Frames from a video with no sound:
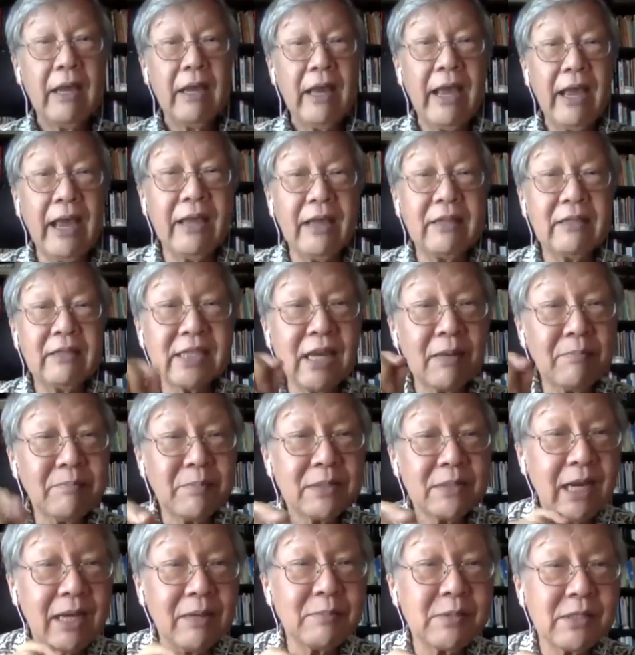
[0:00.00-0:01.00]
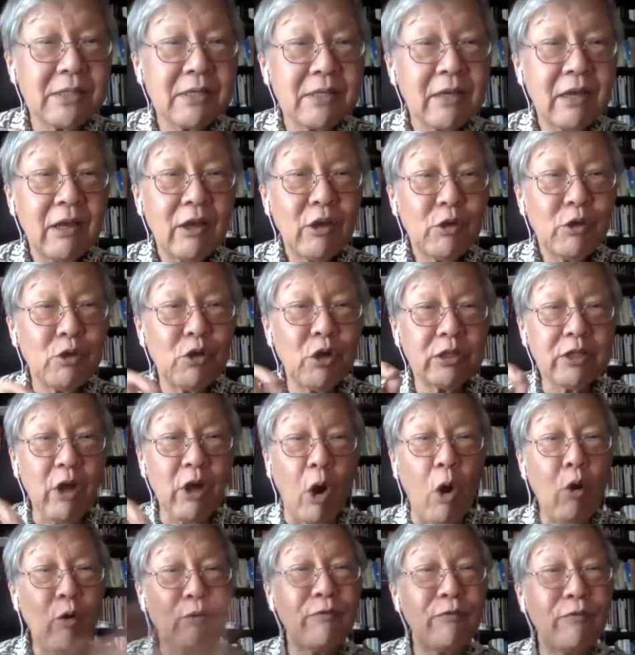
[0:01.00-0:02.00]
And sometimes, you know, the
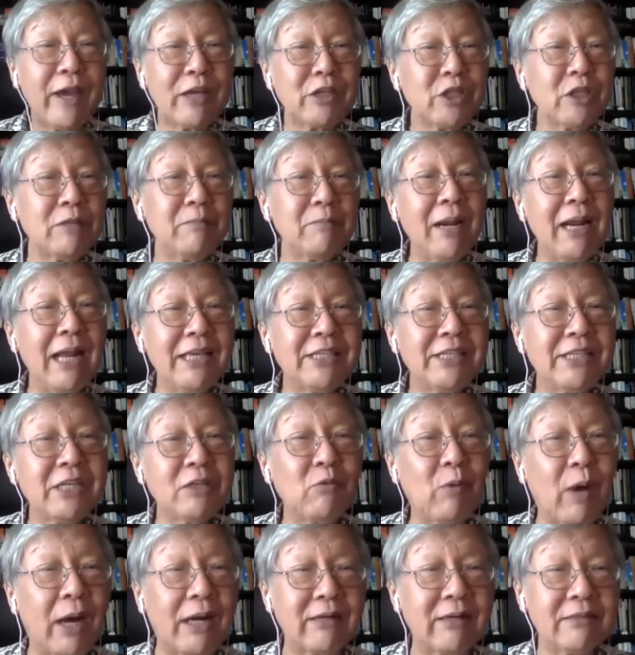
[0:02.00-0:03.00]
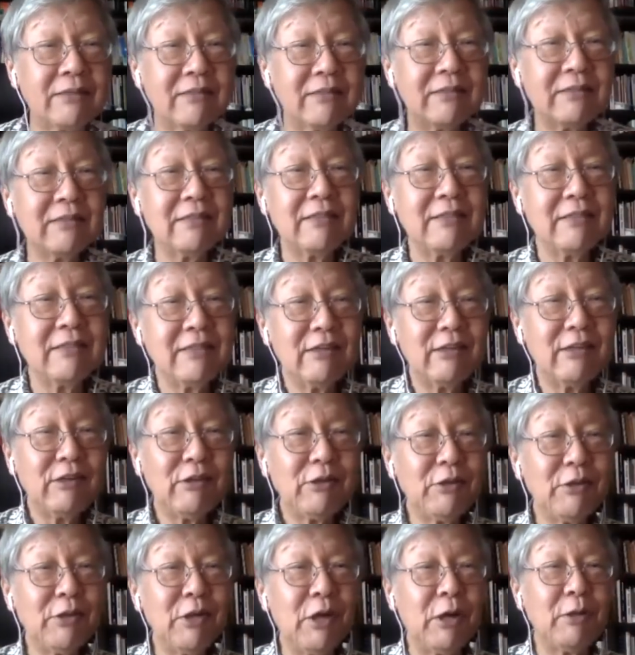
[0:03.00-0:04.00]
old-fashioned Malaysian one,
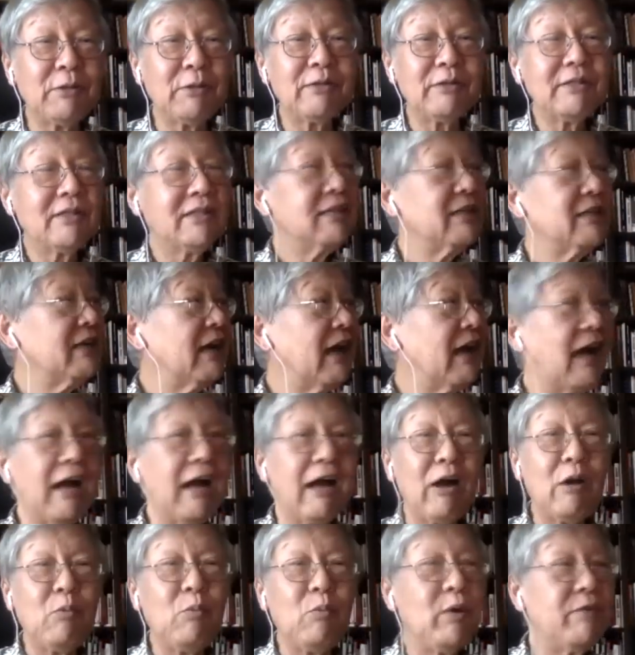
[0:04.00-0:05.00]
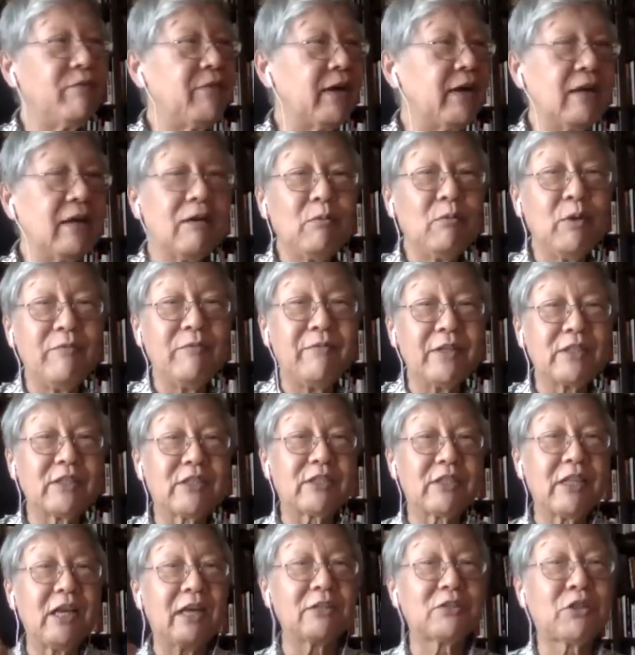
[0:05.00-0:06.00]
you know, with a
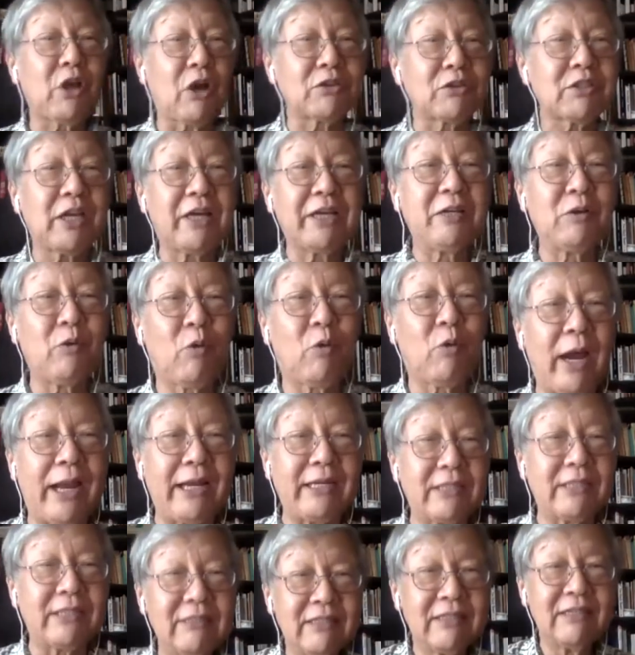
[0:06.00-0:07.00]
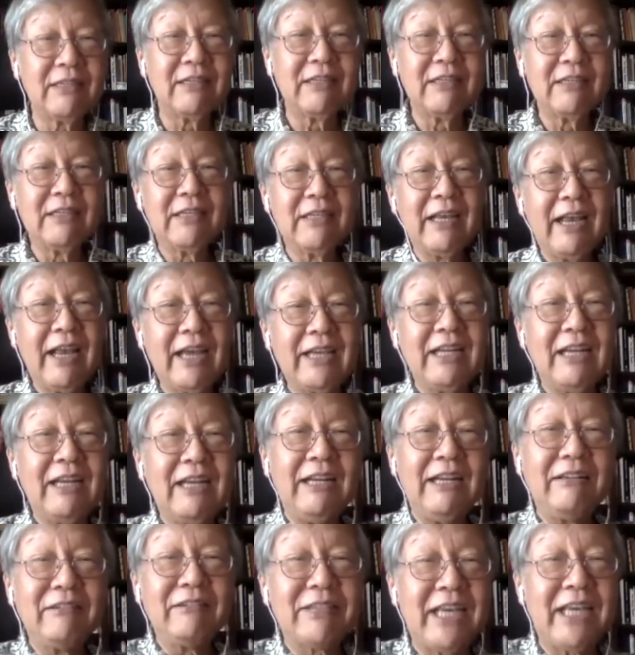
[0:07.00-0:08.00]
doctor in white and a
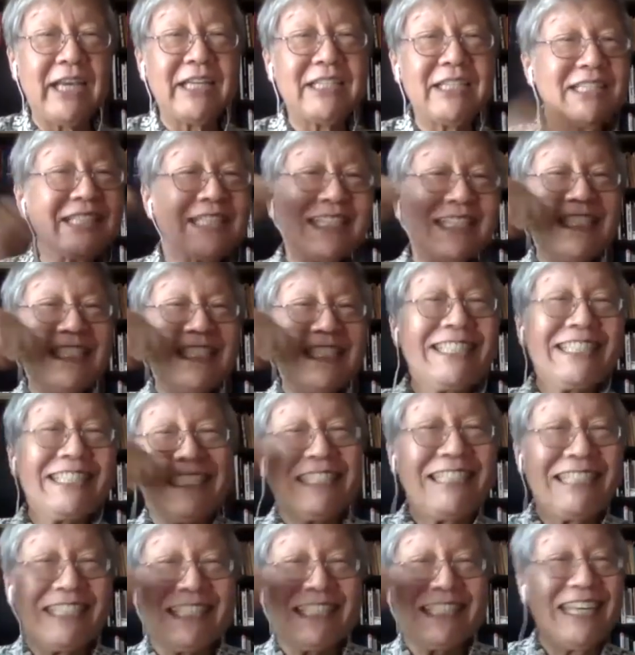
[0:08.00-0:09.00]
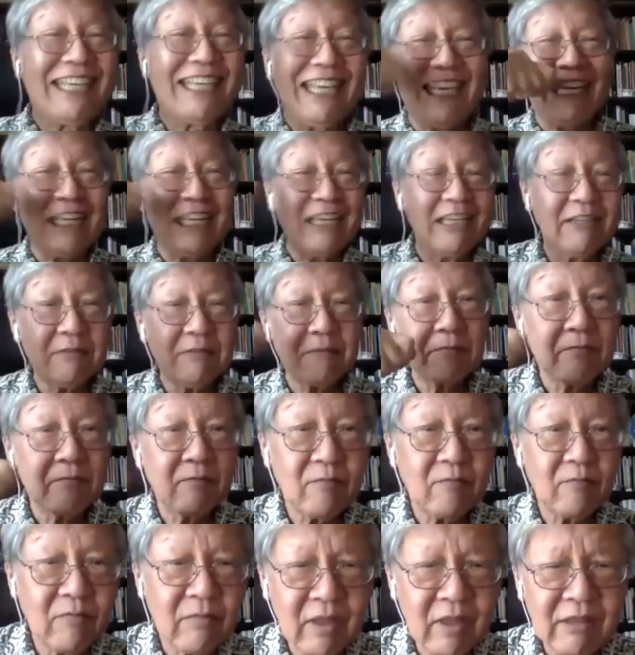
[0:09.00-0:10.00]
little kid, gigi,
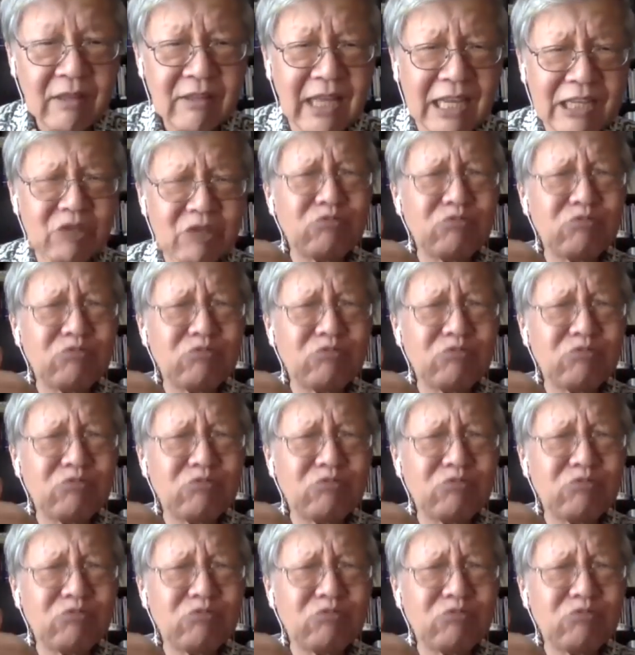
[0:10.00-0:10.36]
that's